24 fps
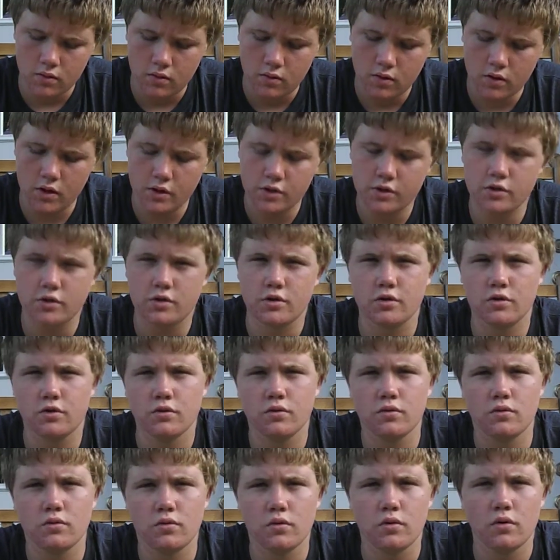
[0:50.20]
cut your
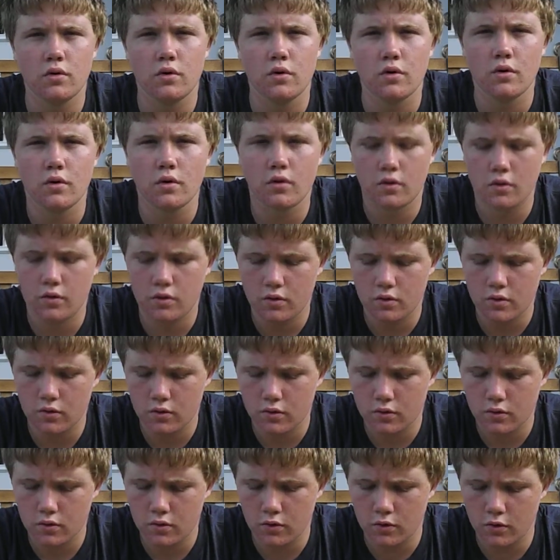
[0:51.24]
two
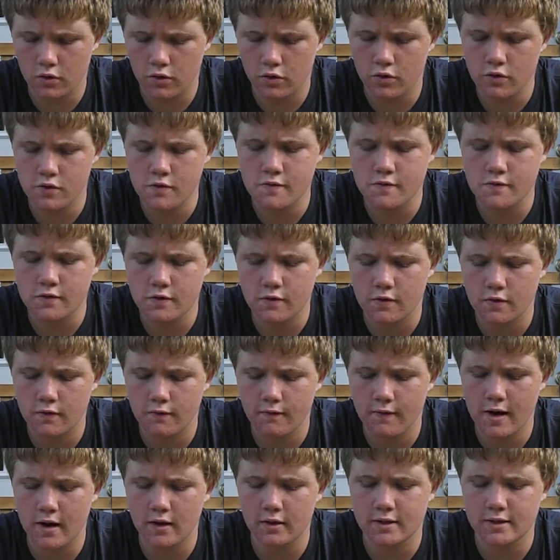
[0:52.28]
grooves
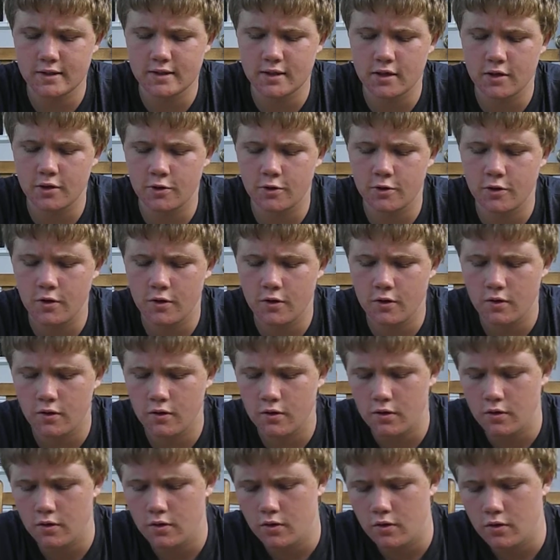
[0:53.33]
fairly centered.
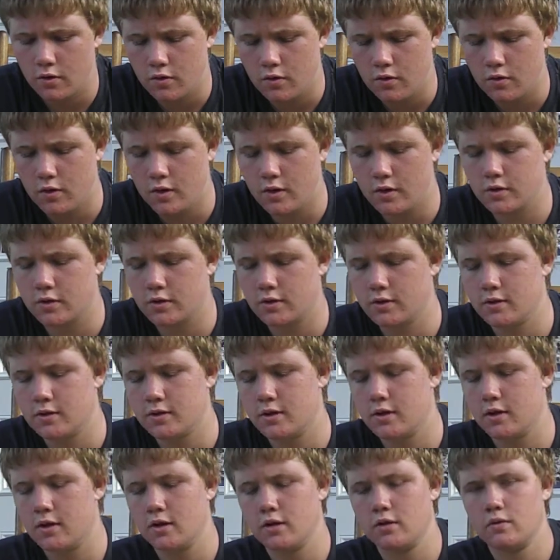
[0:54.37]
As you can
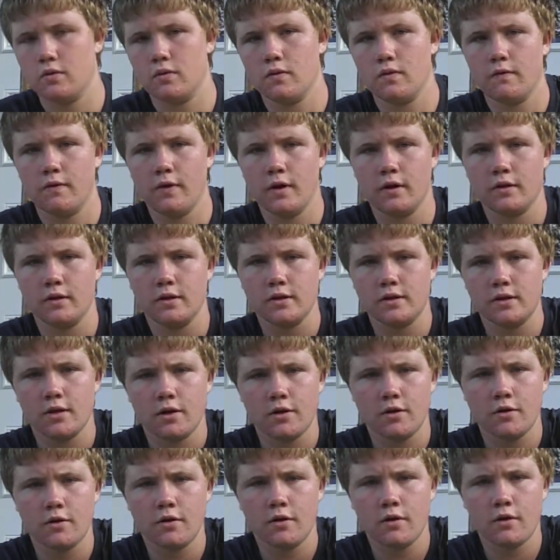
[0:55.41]
see, this one fairly
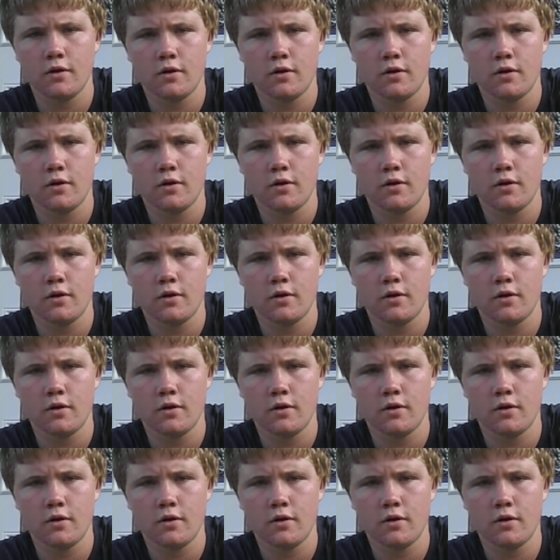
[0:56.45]
centered.